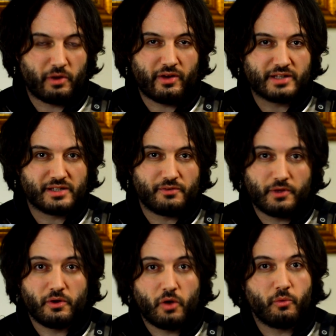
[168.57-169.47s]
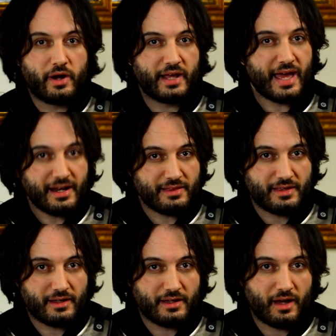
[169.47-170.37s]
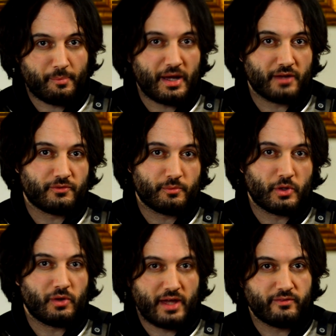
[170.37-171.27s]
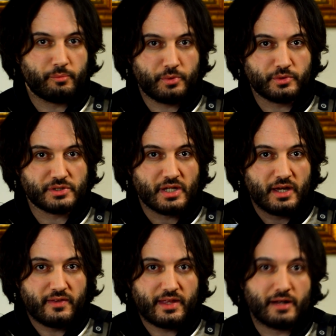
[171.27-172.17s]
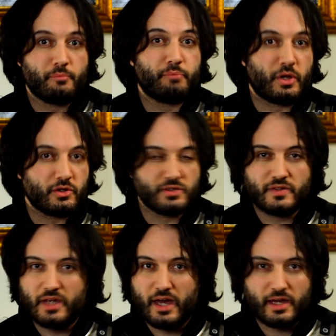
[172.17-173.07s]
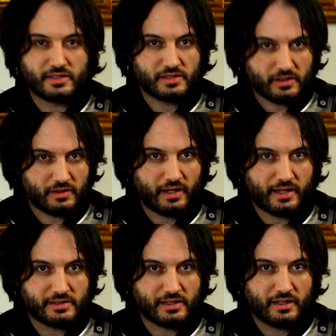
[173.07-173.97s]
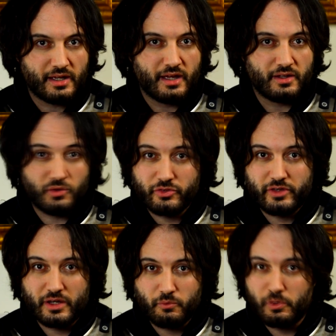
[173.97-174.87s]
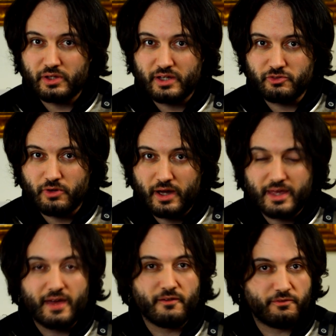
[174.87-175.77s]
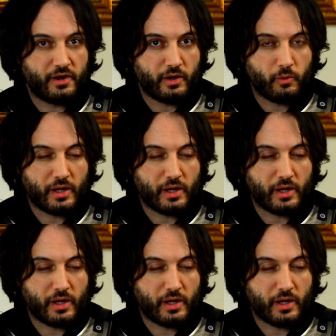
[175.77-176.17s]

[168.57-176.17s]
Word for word: Whereas if you're not wearing anything apart from your leather boots, then because of the air circulating, your skin will get dry very